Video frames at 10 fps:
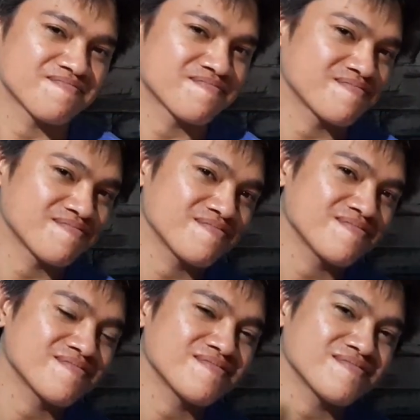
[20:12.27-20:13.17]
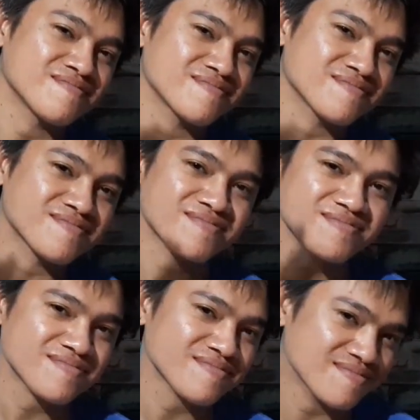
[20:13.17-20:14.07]

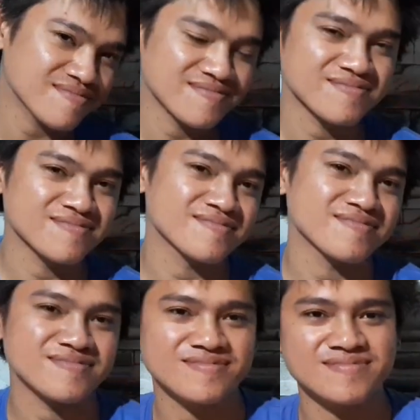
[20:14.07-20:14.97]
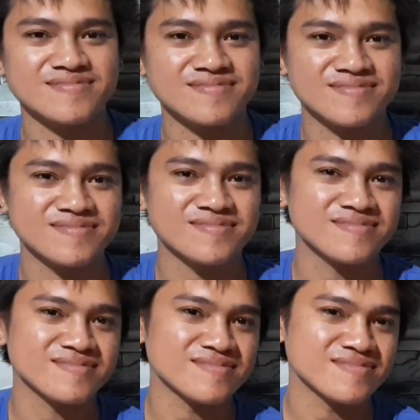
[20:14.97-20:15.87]

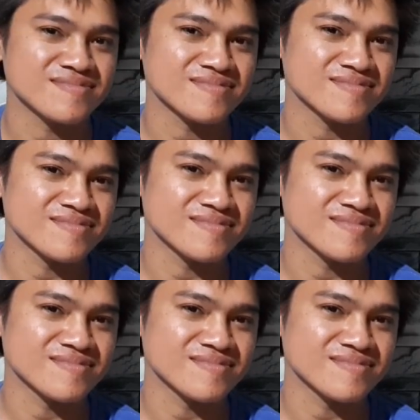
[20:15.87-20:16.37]
(silent)